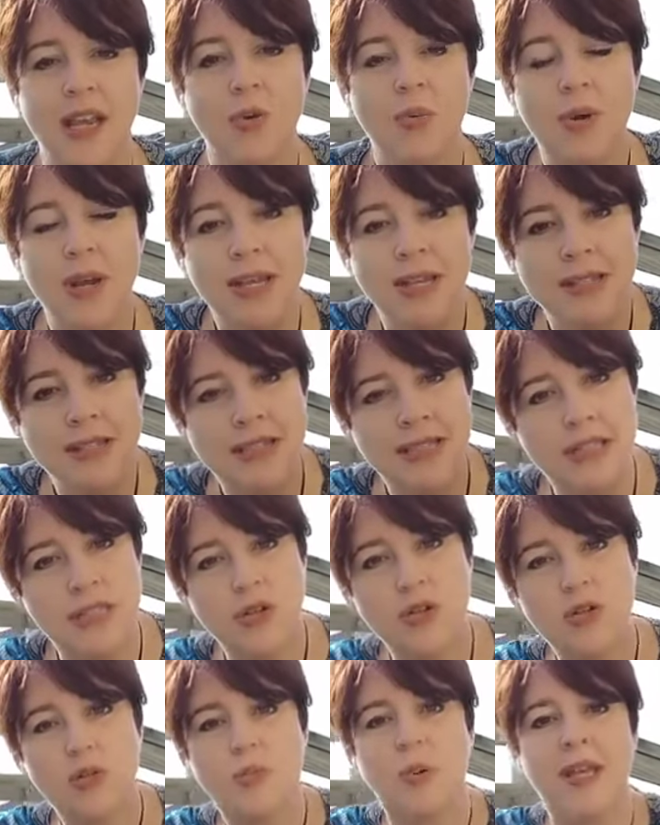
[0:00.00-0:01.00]
we can
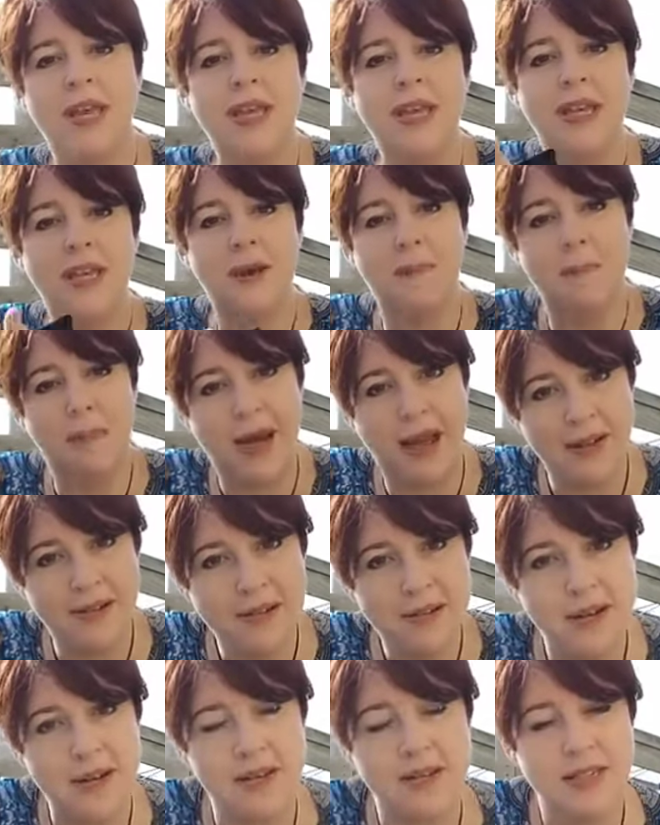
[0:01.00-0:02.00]
still be in
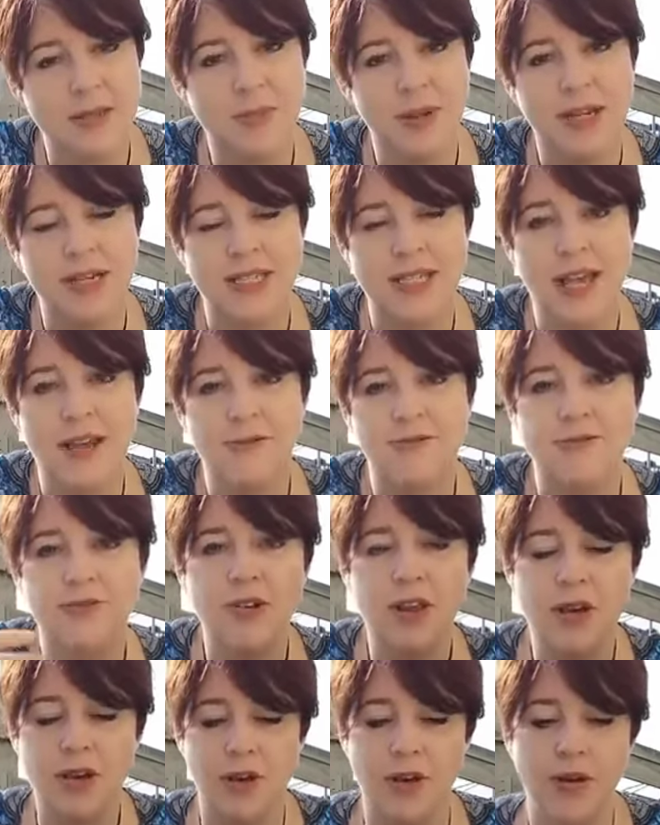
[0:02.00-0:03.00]
abundance, because that
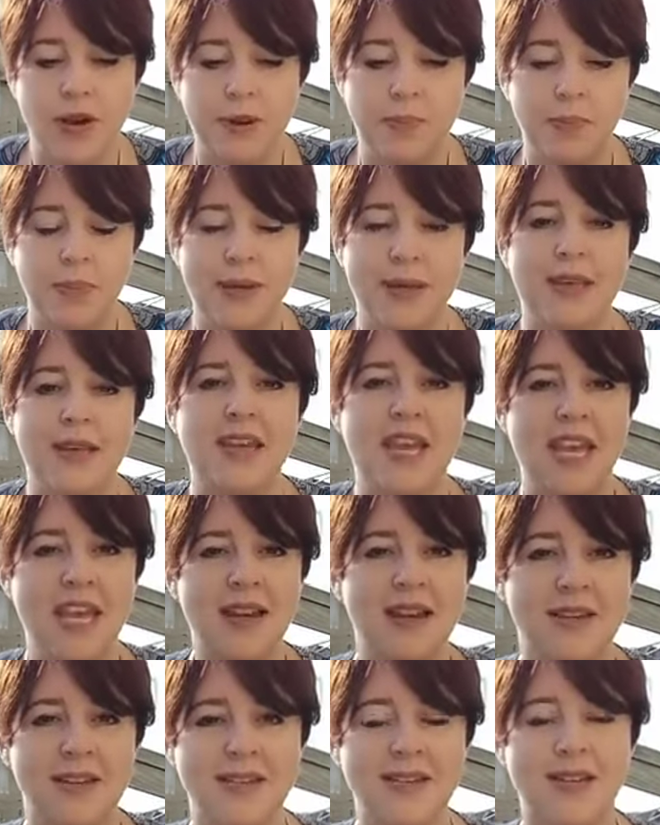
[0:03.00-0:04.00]
flow and being
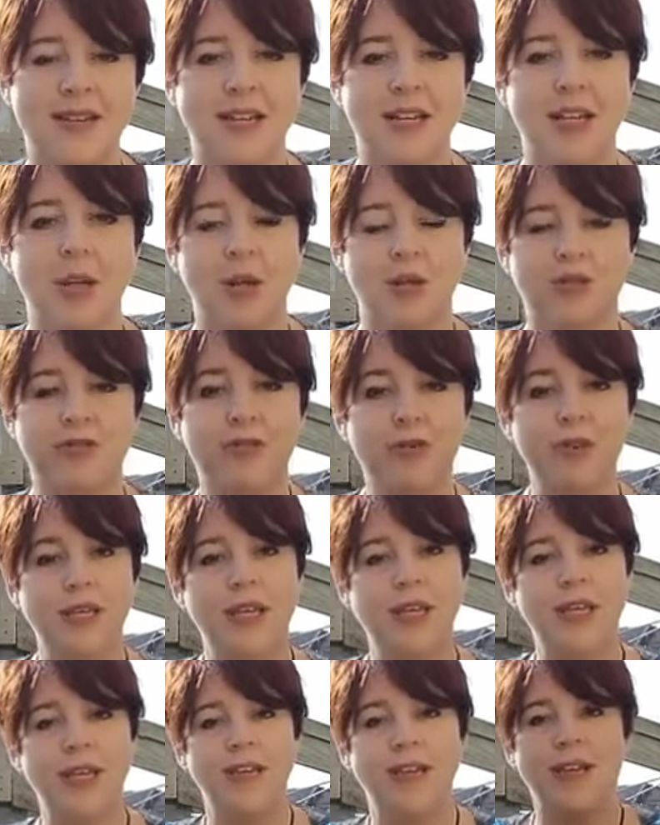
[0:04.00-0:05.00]
in it,
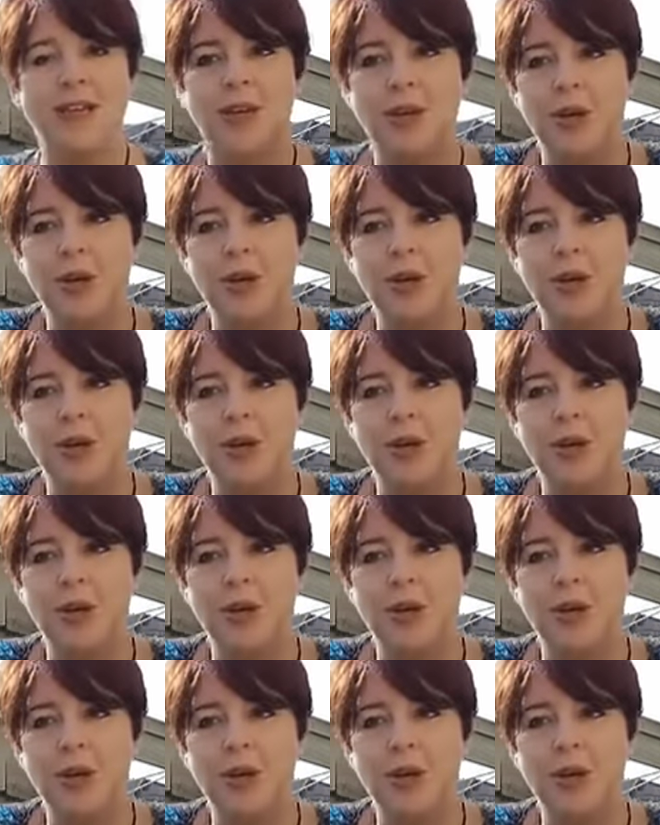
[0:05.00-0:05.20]
fully